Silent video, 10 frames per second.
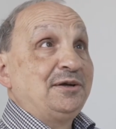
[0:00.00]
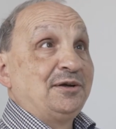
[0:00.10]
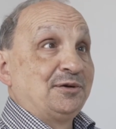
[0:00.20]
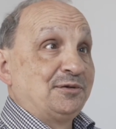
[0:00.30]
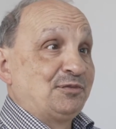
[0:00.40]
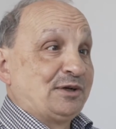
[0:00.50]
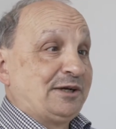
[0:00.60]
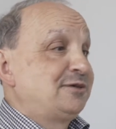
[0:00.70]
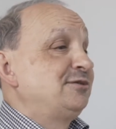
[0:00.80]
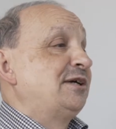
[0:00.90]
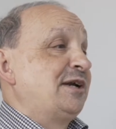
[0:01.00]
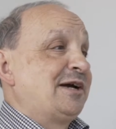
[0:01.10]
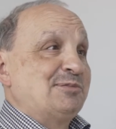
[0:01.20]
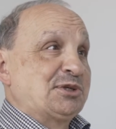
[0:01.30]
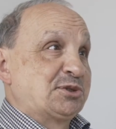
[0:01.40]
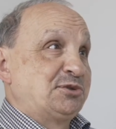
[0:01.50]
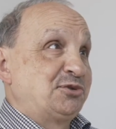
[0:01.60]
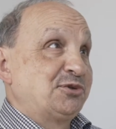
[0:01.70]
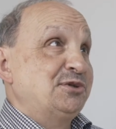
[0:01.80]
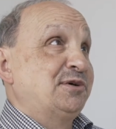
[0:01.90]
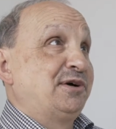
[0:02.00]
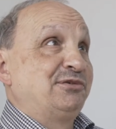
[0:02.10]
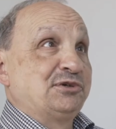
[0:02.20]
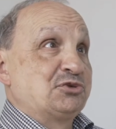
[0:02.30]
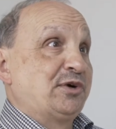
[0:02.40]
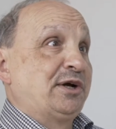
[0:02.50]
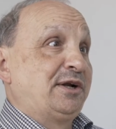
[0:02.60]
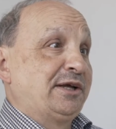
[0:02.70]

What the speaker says: A lot of dynamics throw you off as well,